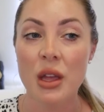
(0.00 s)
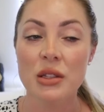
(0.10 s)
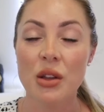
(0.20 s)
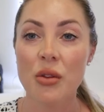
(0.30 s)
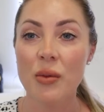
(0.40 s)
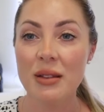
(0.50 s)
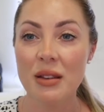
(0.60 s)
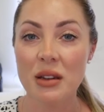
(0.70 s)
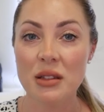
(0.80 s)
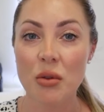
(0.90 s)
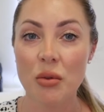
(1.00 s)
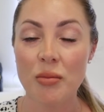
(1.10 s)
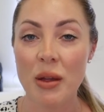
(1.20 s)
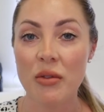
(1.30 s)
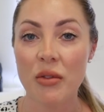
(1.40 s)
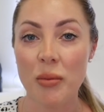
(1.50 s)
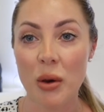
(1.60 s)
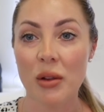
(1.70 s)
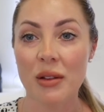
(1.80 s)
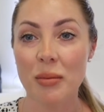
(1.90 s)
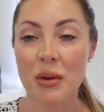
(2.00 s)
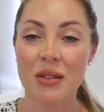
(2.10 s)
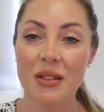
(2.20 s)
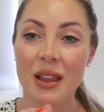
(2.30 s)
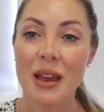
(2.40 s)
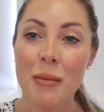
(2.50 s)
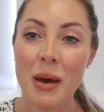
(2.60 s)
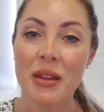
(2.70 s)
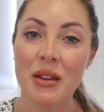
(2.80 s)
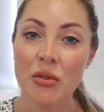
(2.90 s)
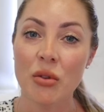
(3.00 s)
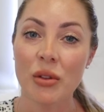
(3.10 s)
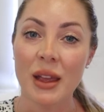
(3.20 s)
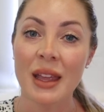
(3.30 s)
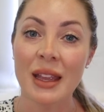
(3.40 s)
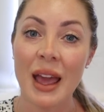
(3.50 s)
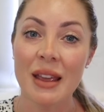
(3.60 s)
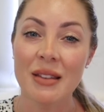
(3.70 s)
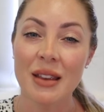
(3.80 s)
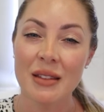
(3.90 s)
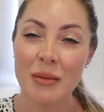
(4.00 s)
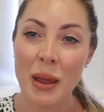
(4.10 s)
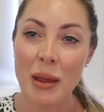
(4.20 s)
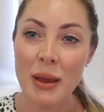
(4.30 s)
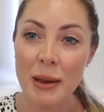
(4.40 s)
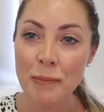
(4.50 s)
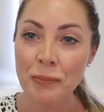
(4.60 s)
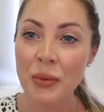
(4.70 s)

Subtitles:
So the reason it's called mother of pearl is because it's like a mother, you know, like encasing its baby.